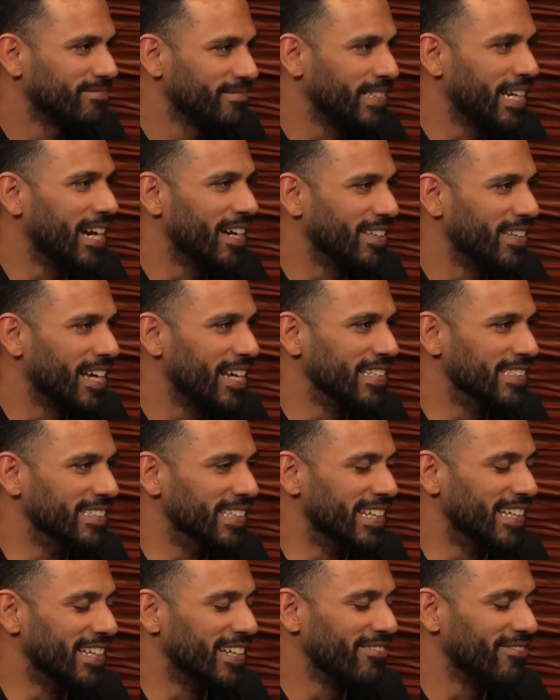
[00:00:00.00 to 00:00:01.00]
Yeah, that's
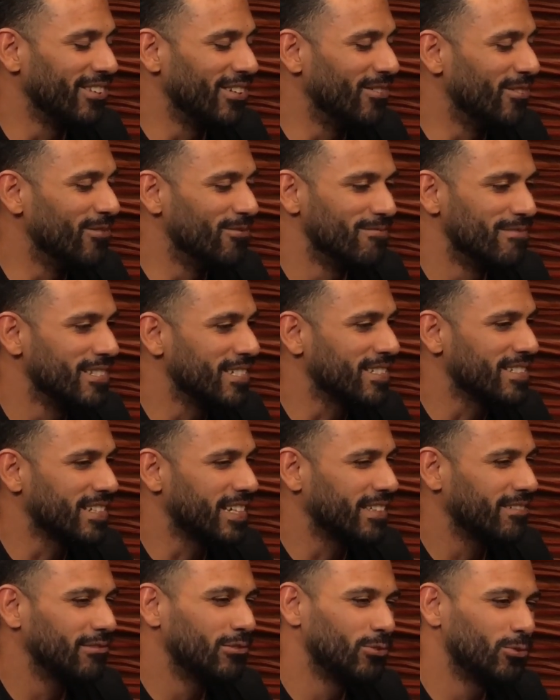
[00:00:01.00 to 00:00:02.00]
it. If you just
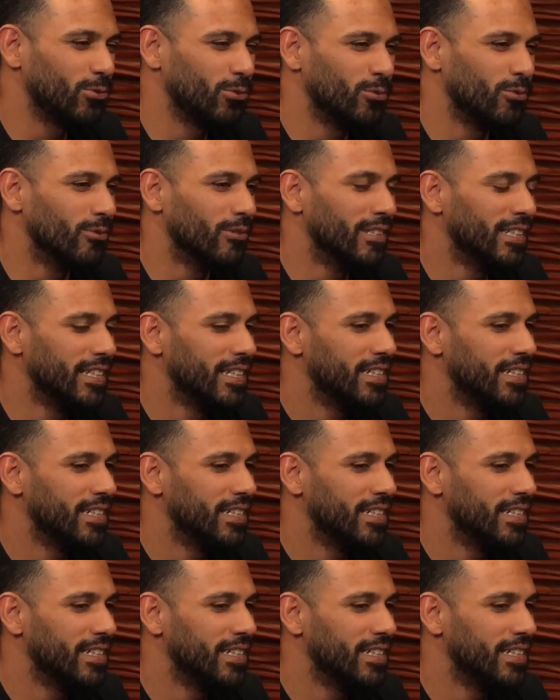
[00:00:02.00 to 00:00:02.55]
like, ooh,